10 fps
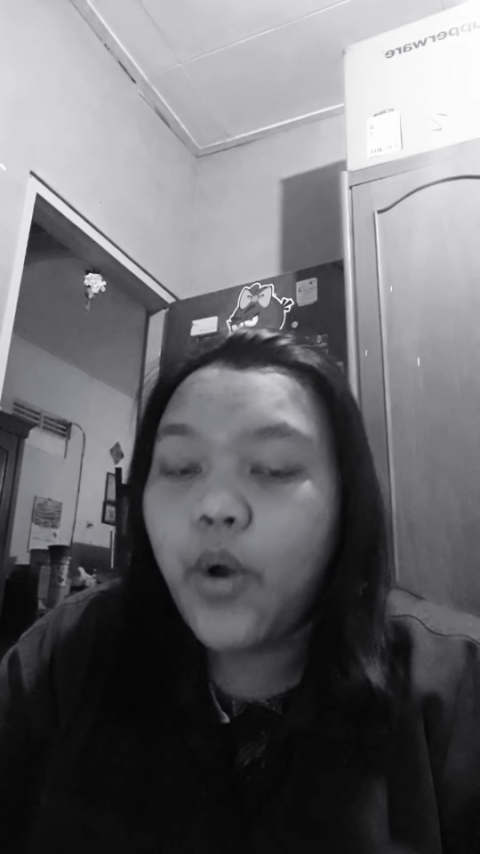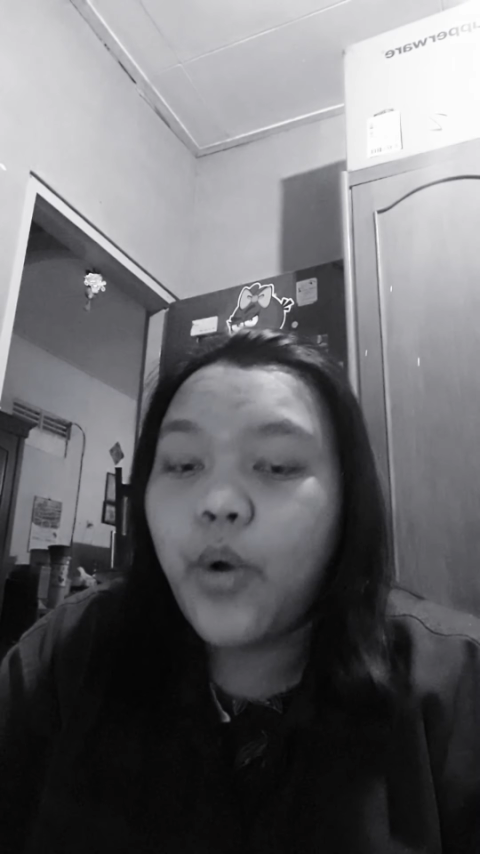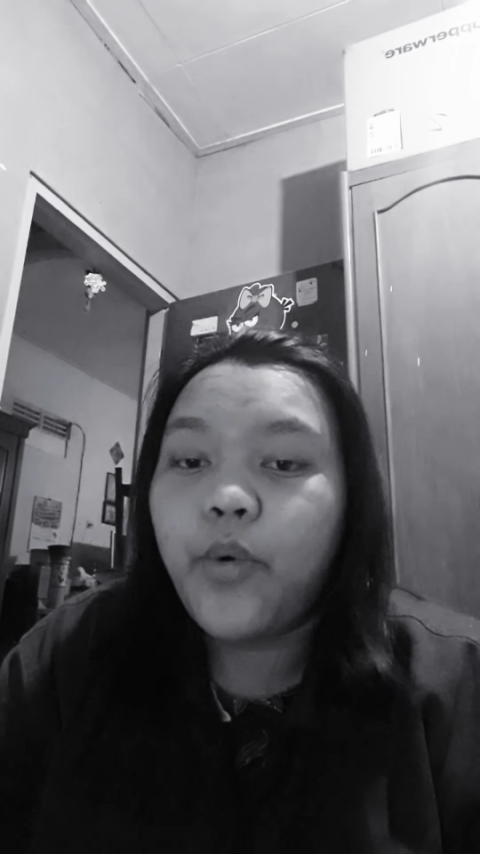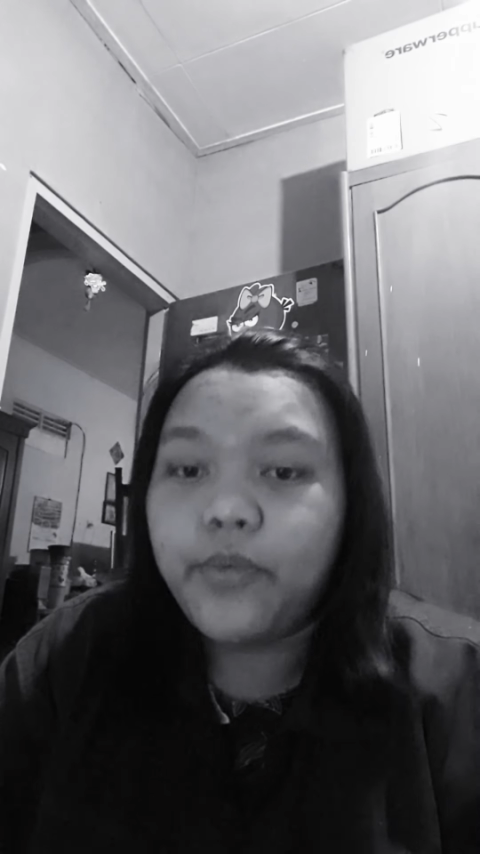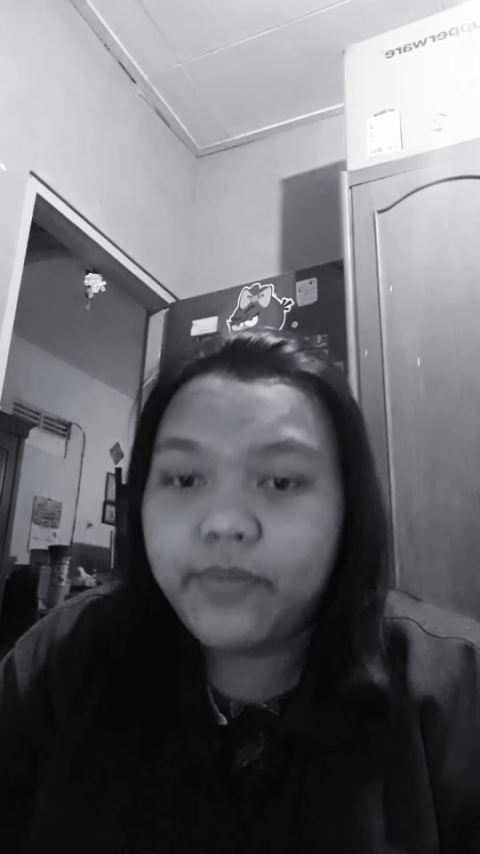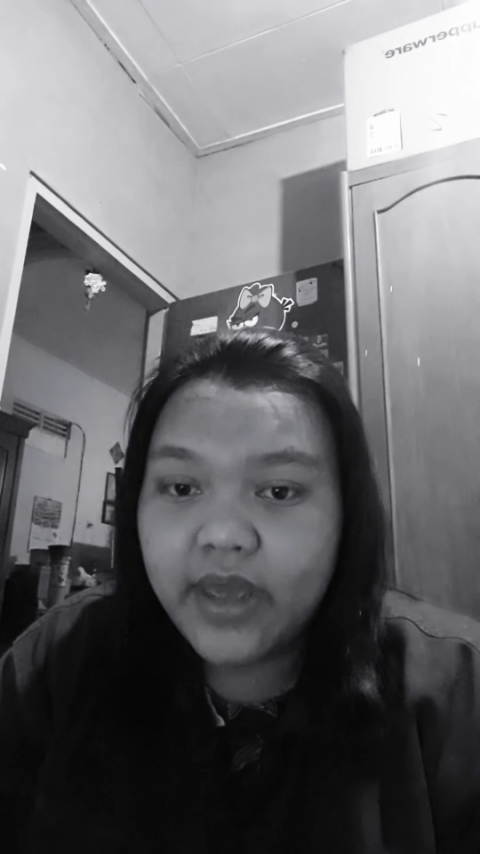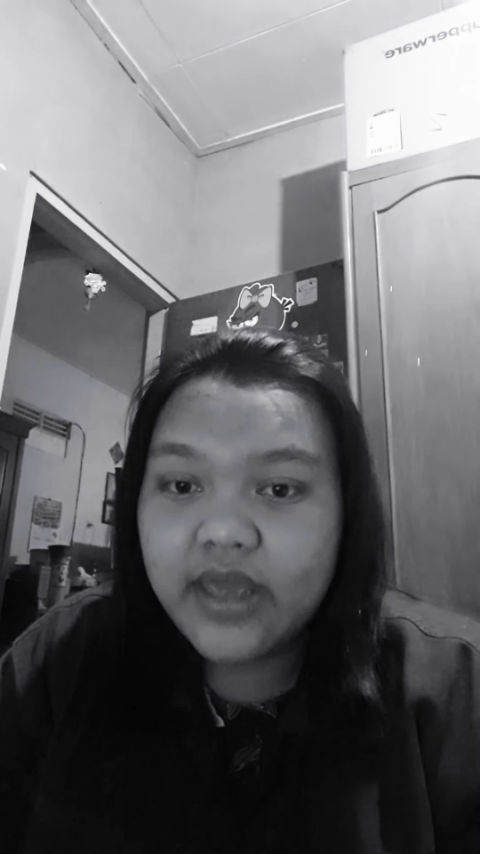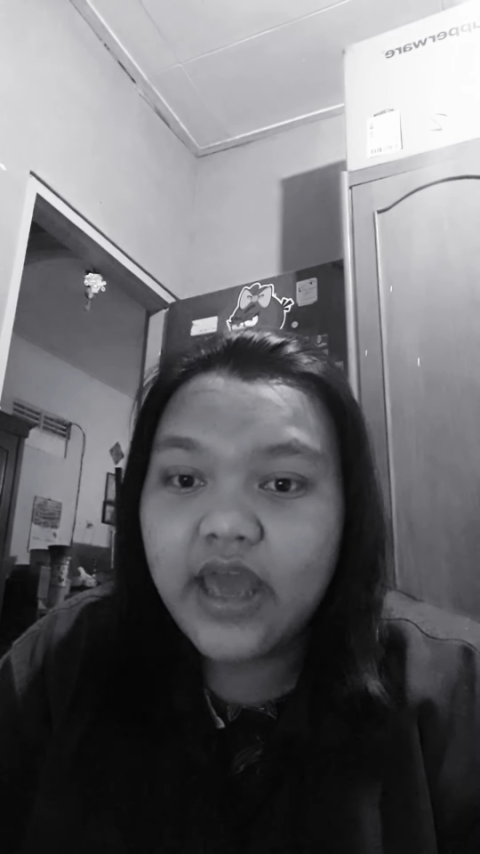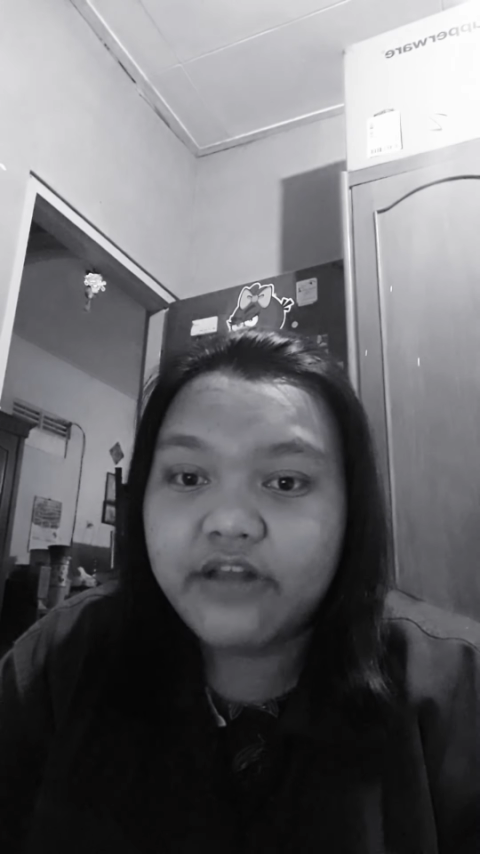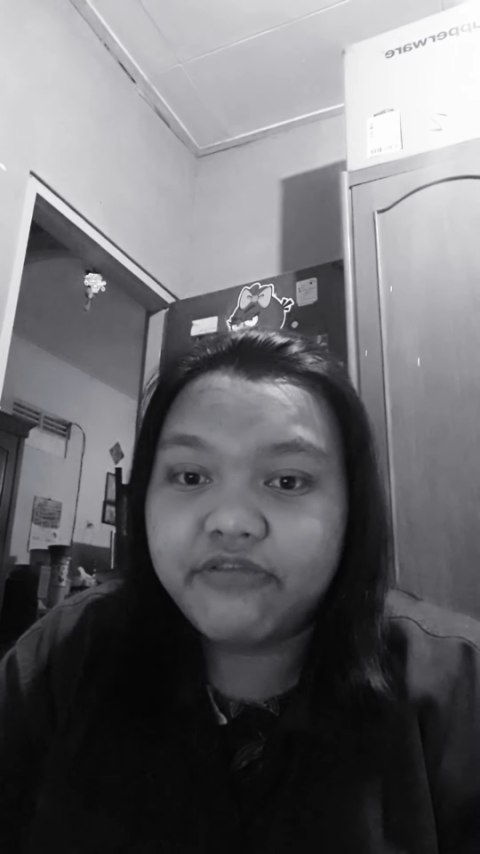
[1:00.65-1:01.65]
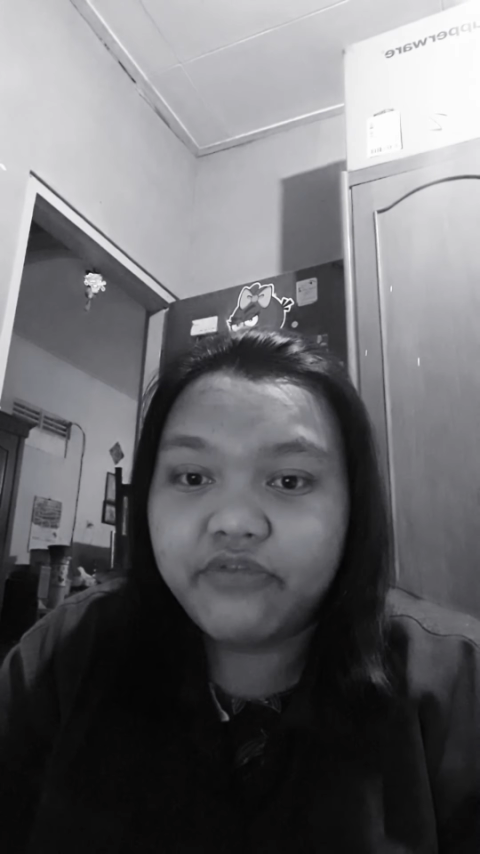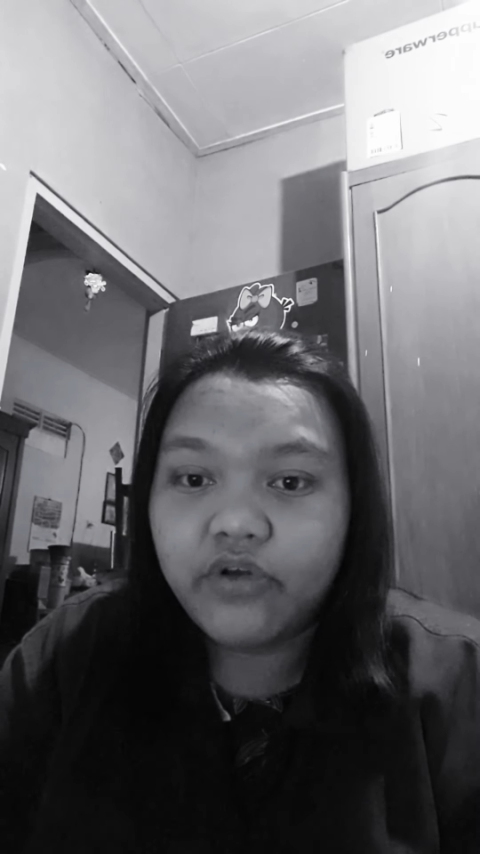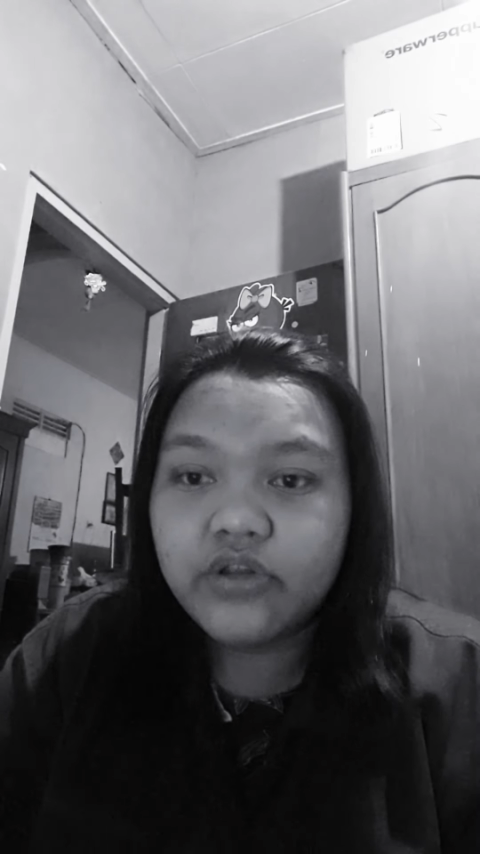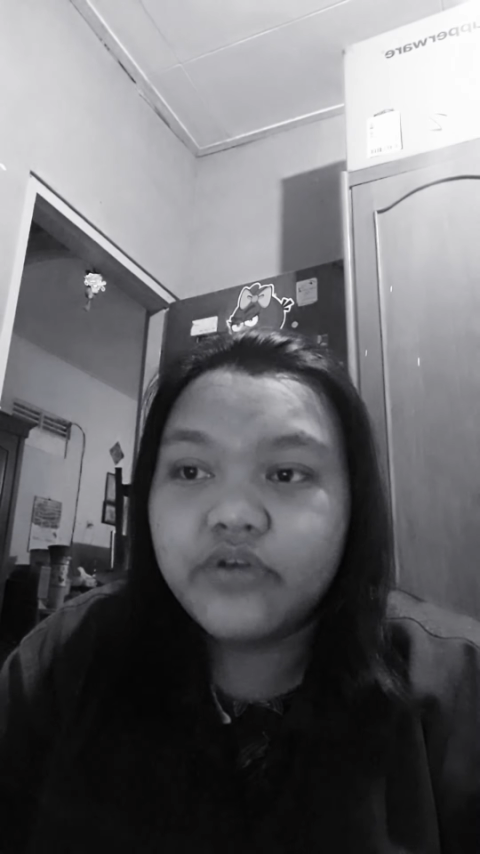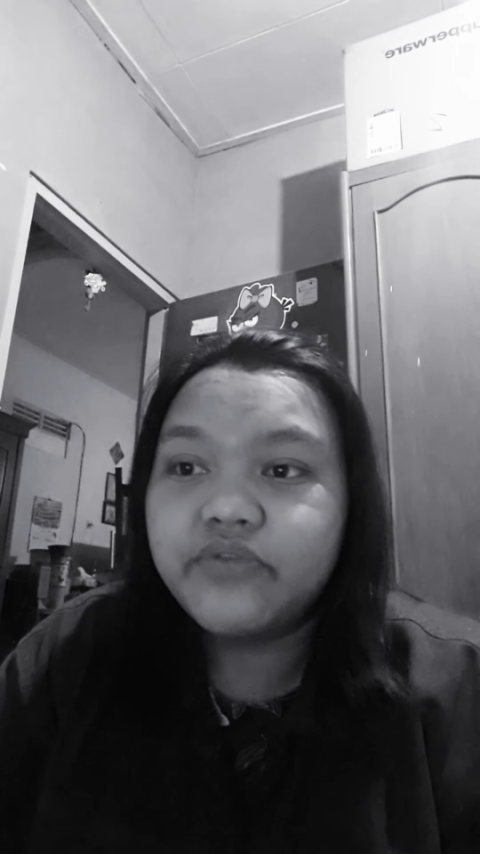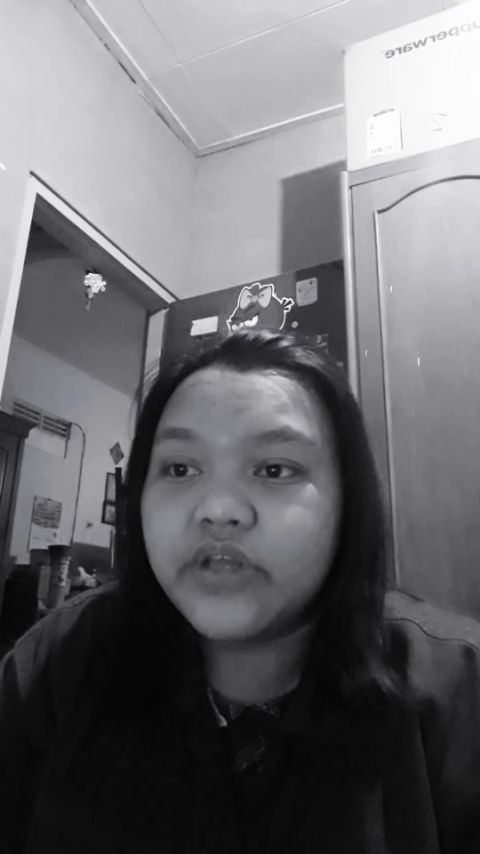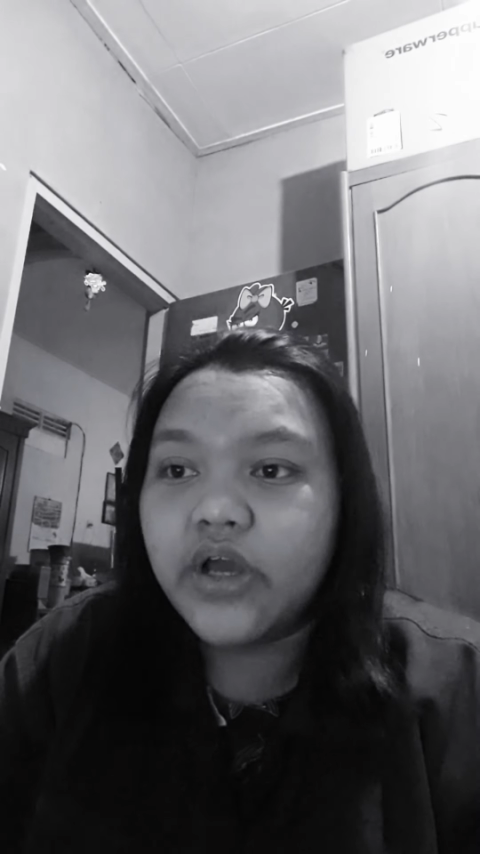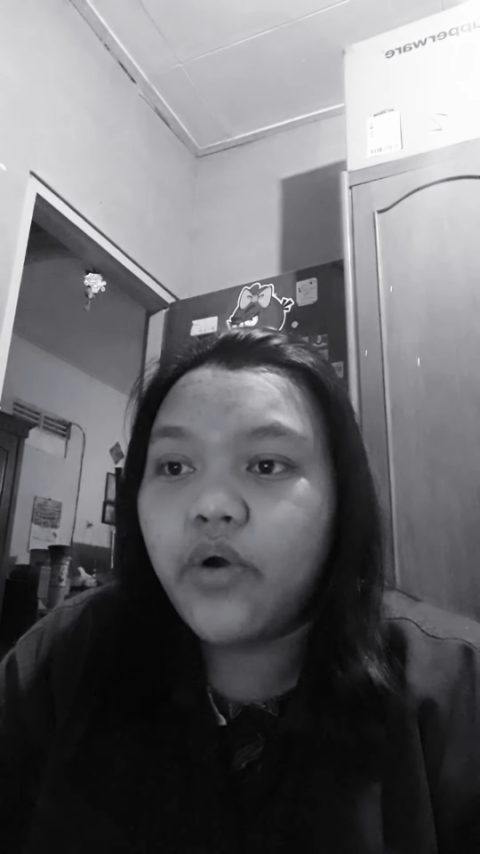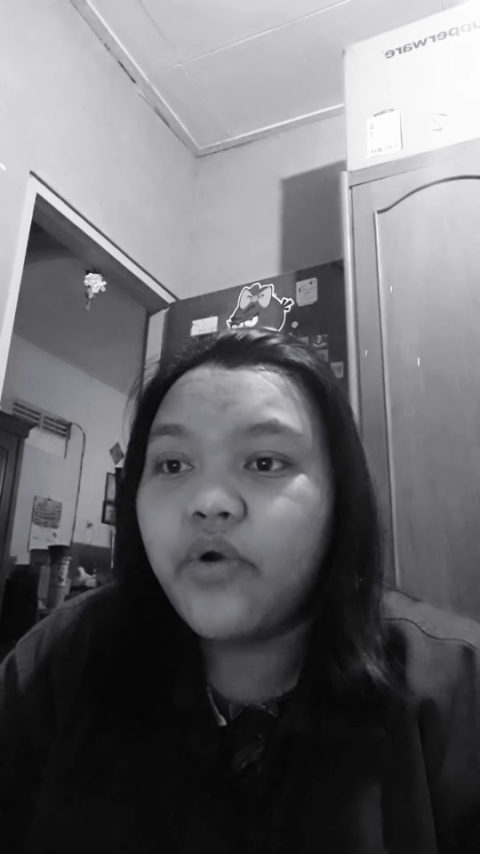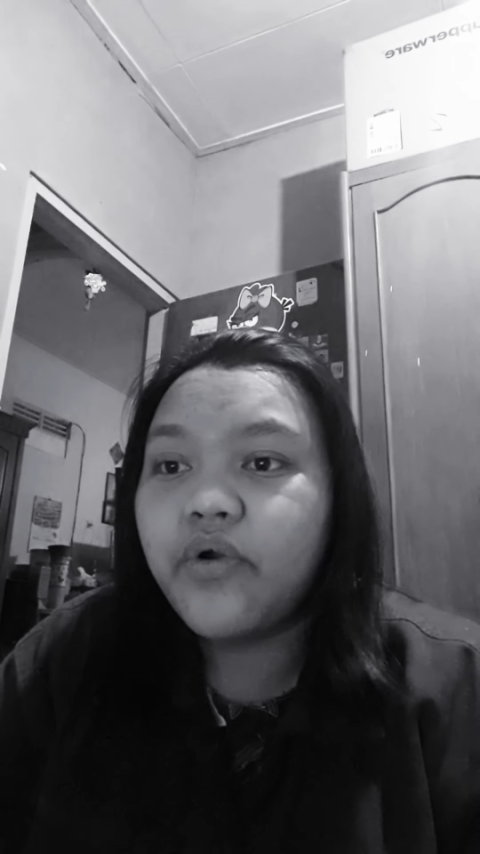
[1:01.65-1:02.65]
obey and follow
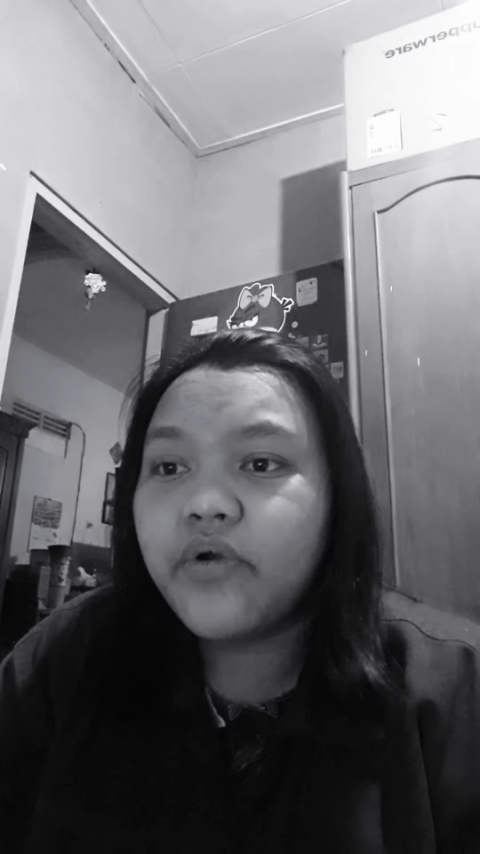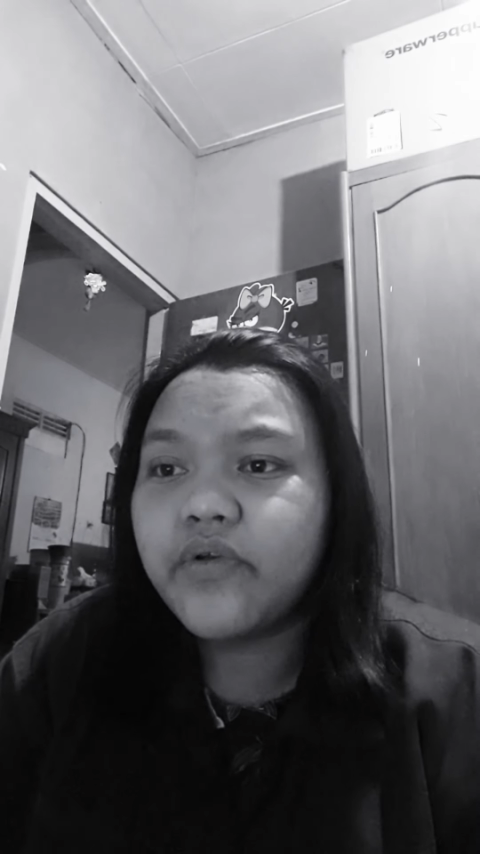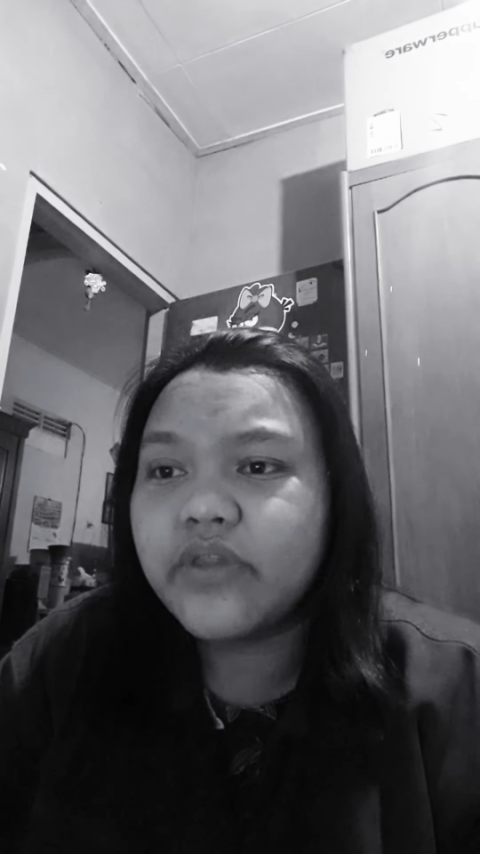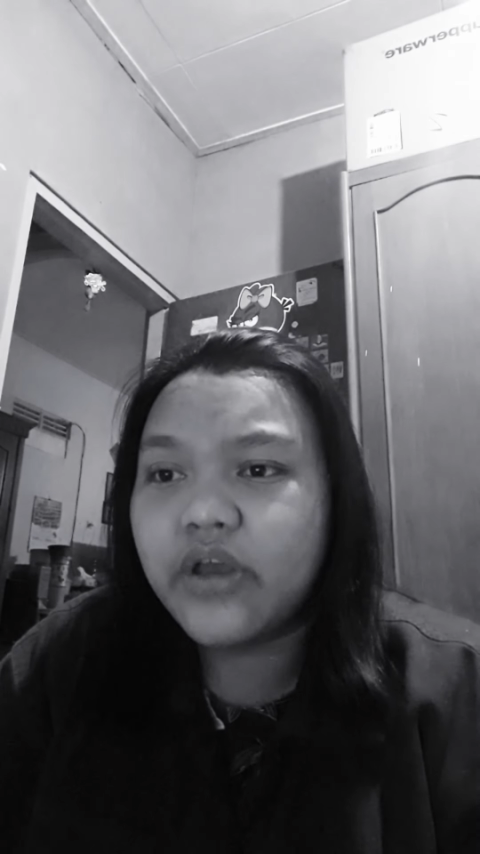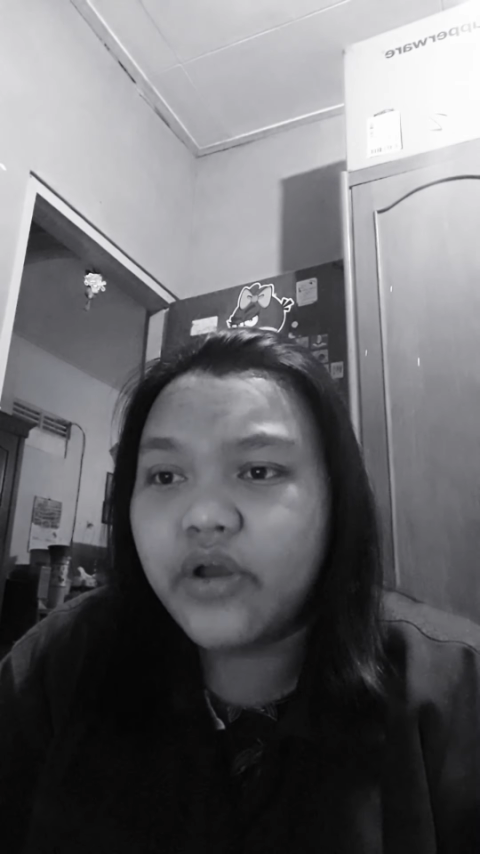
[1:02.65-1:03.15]
the